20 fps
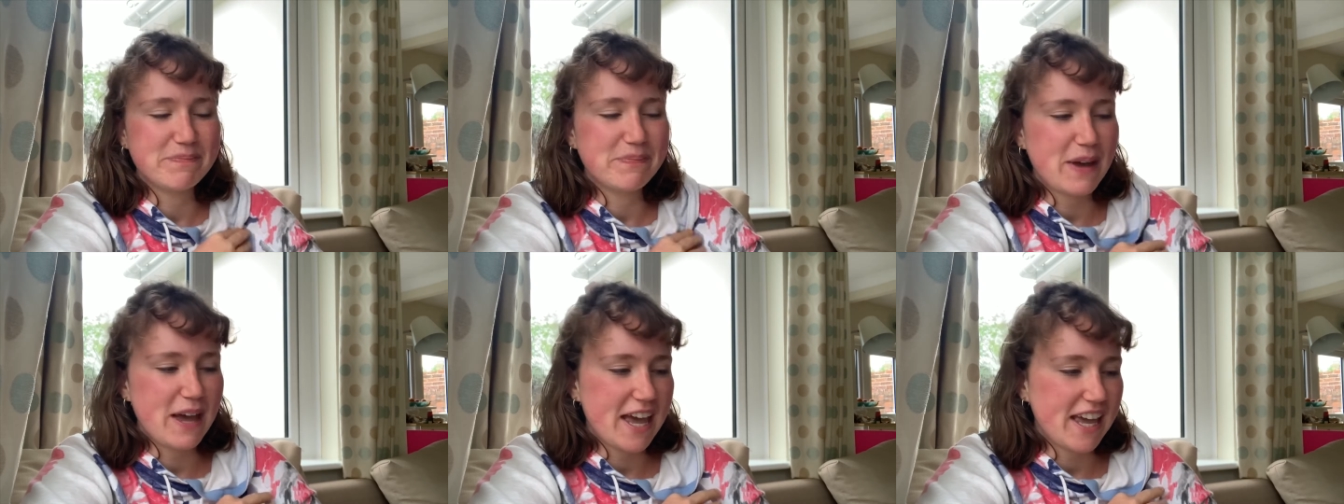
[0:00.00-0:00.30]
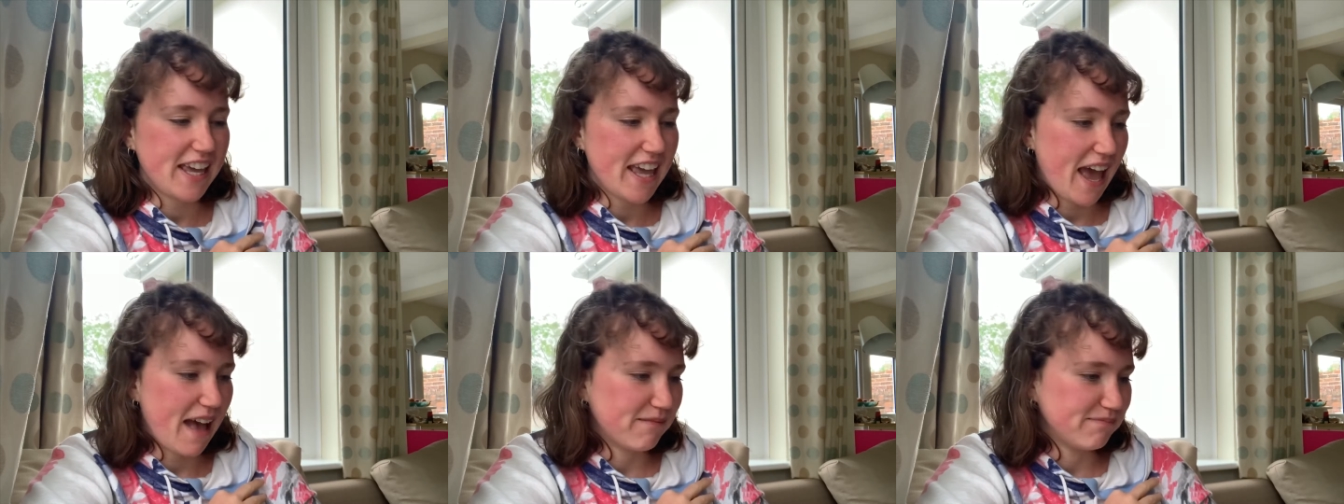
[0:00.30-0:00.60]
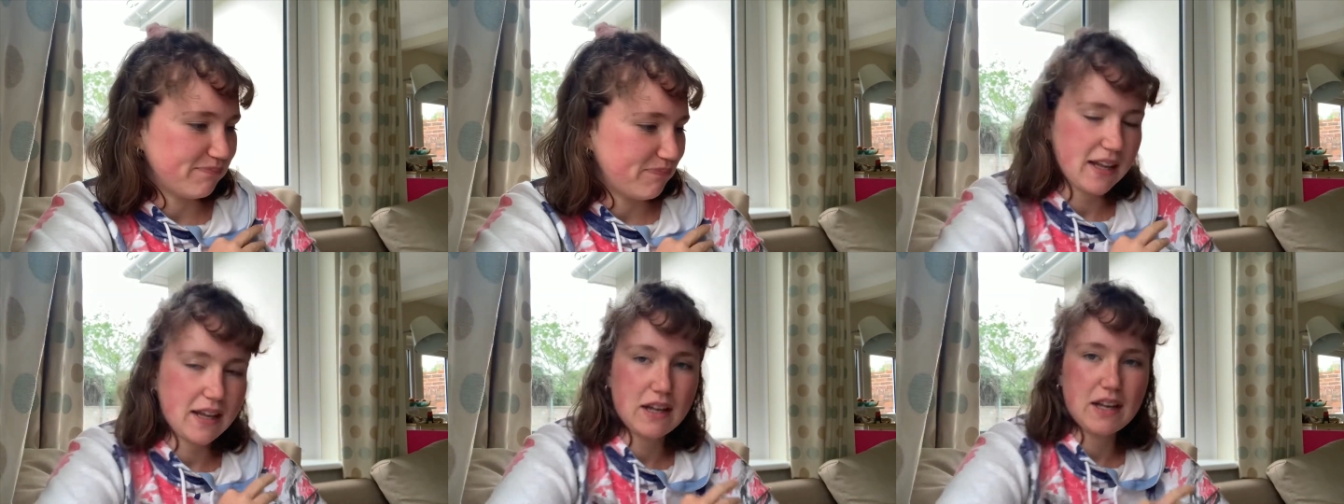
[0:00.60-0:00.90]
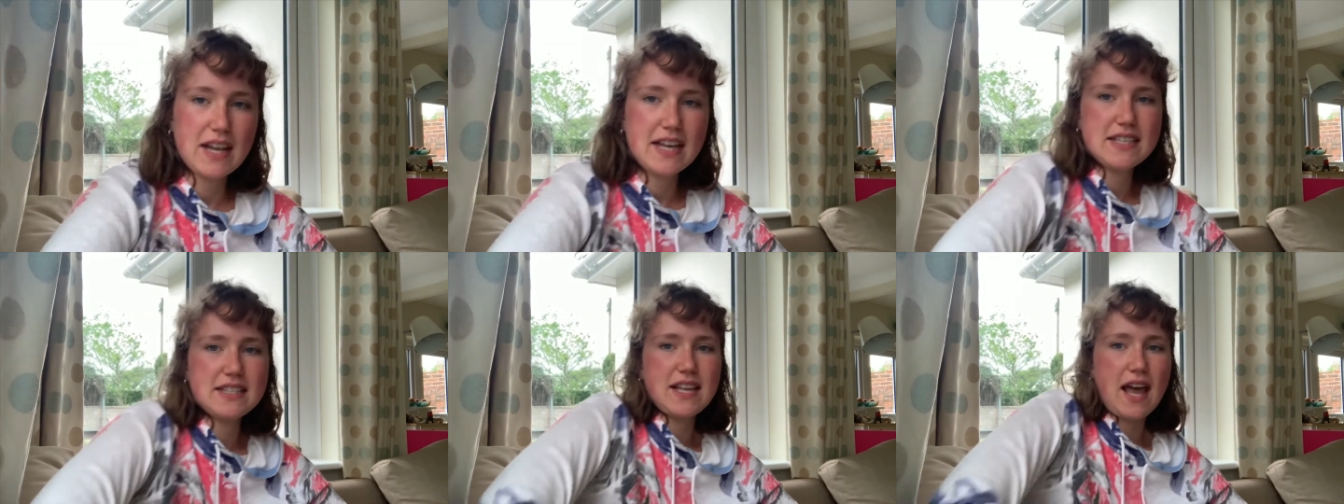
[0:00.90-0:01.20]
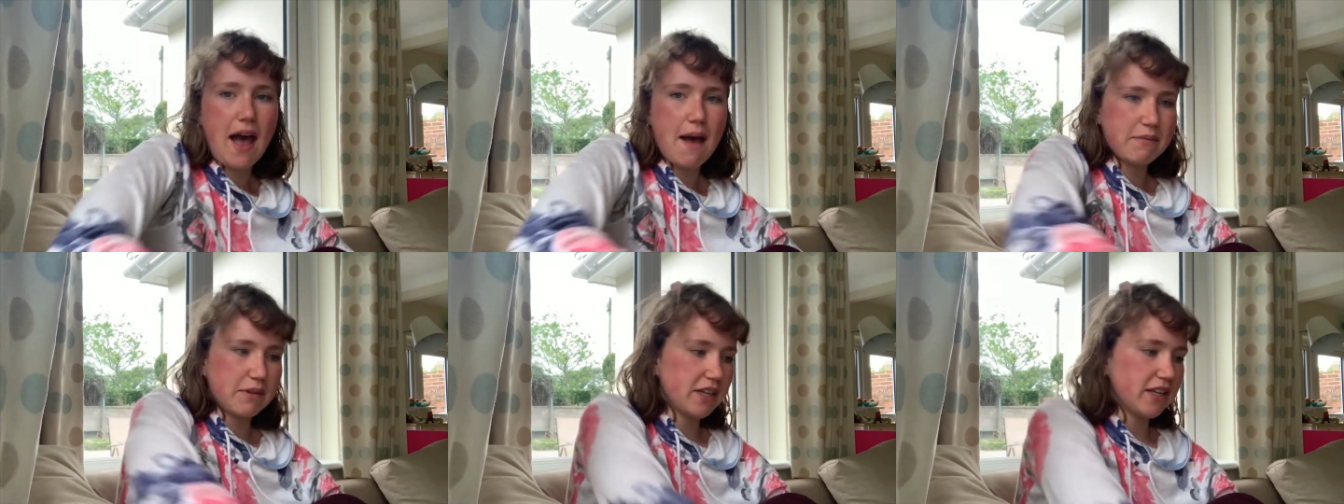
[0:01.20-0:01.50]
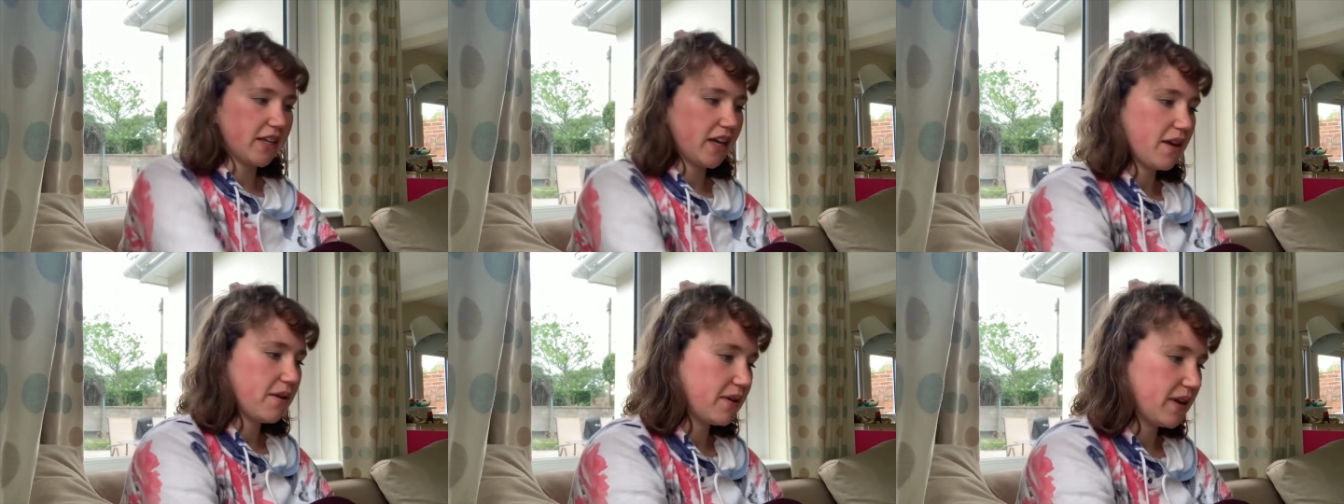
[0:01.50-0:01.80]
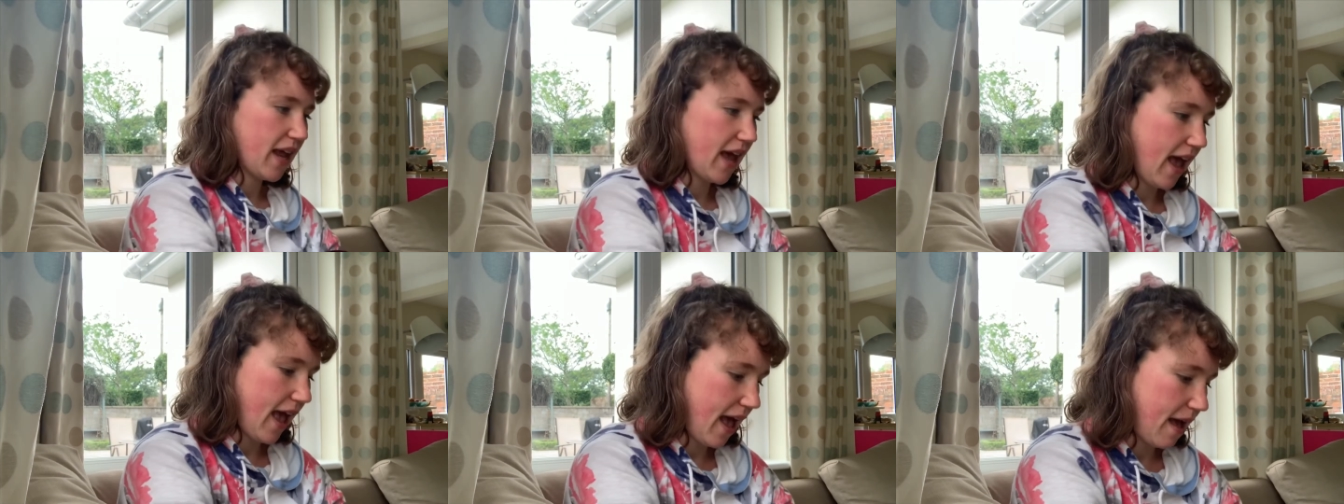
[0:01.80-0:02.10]
But yeah, I'm gonna go
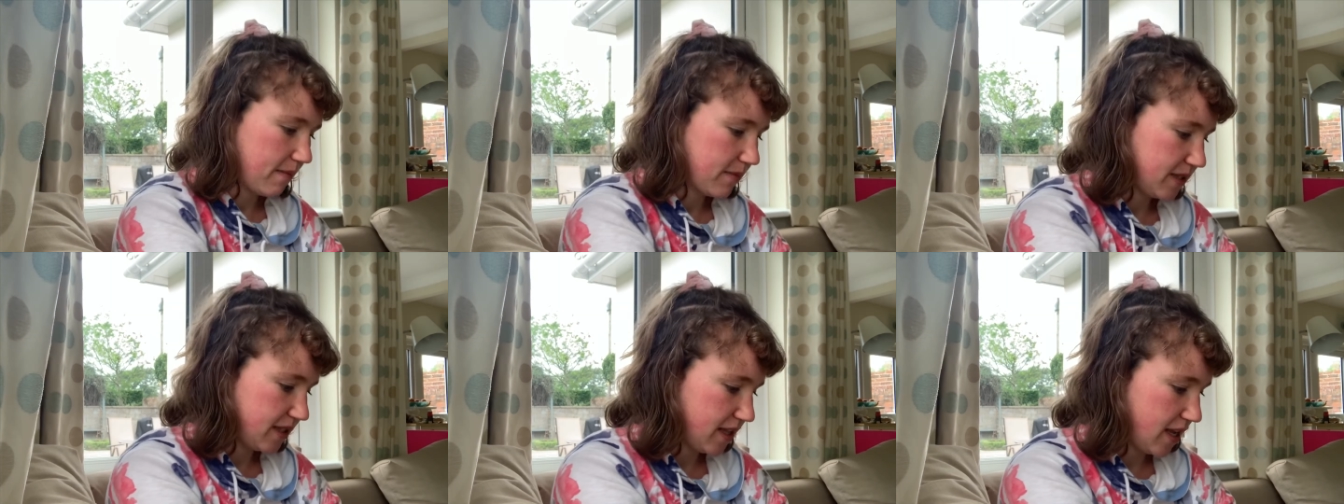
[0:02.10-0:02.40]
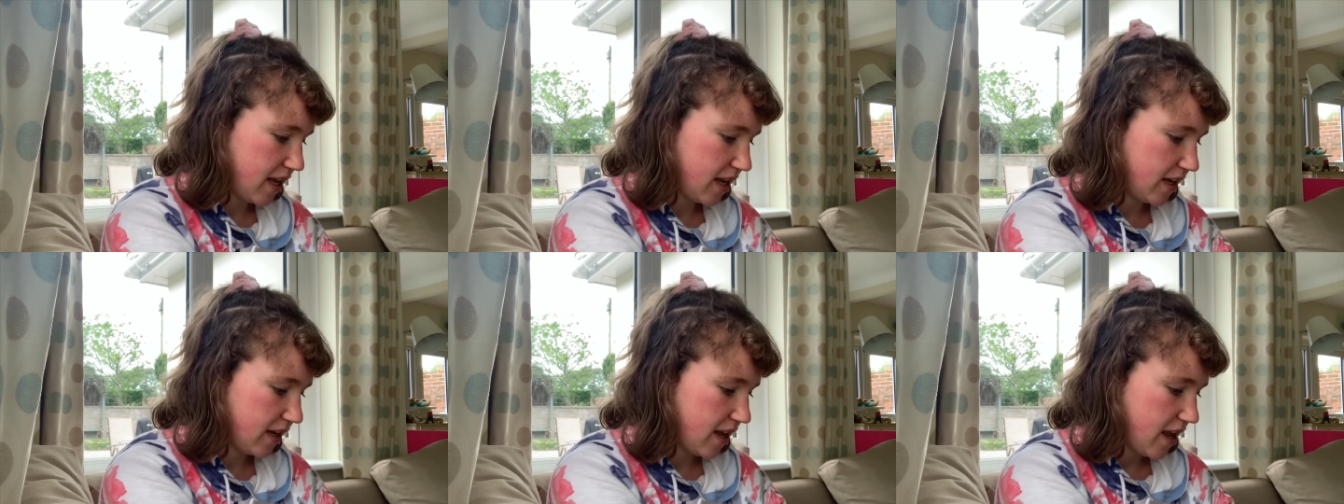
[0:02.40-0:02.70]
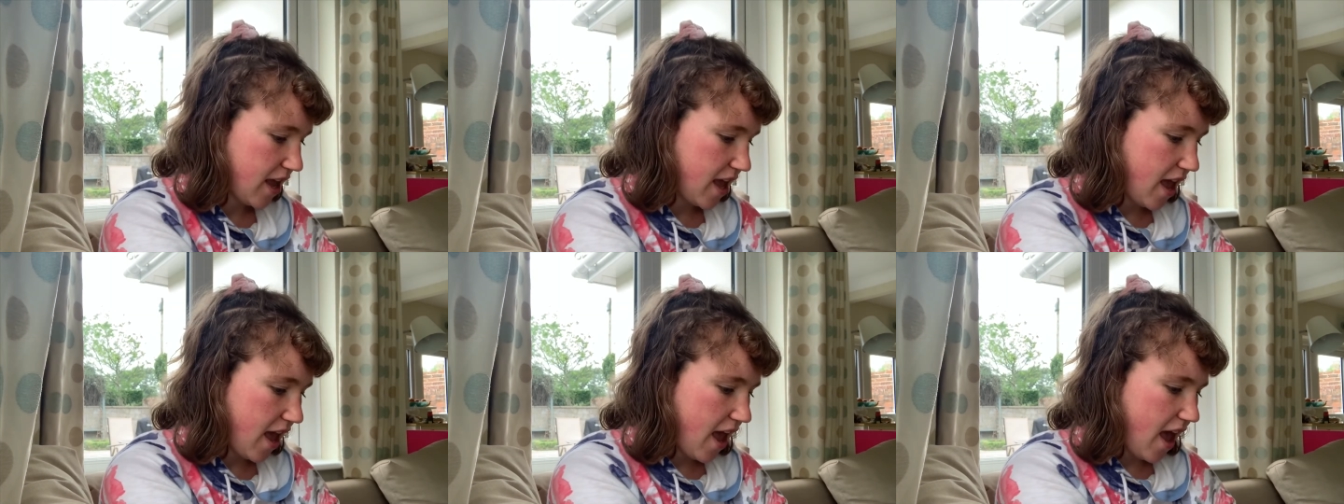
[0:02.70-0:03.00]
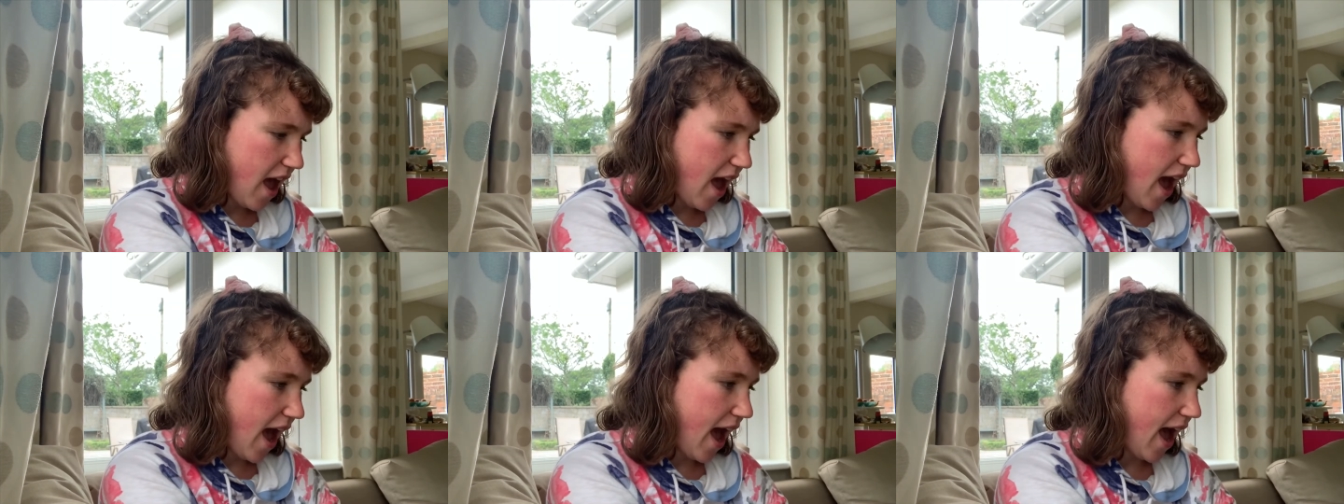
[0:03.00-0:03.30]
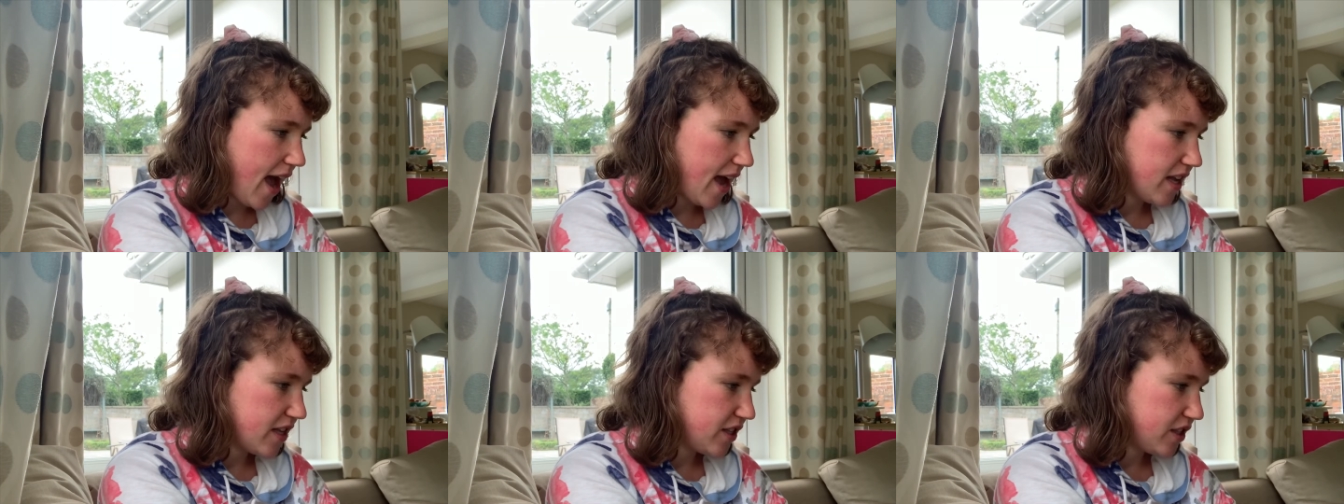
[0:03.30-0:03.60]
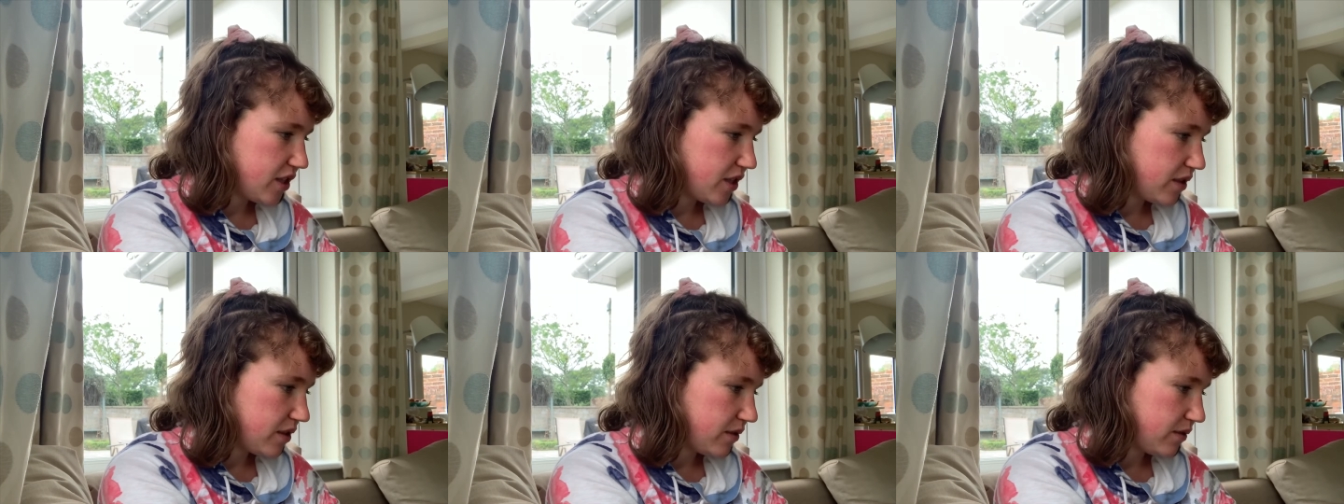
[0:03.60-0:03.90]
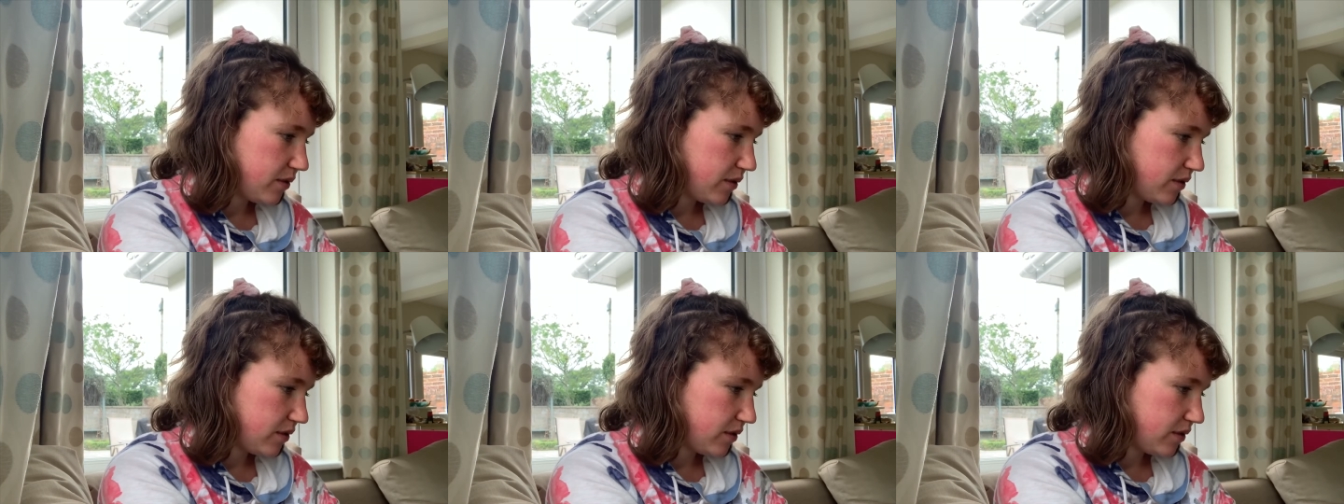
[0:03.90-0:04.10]
on Amazon. I do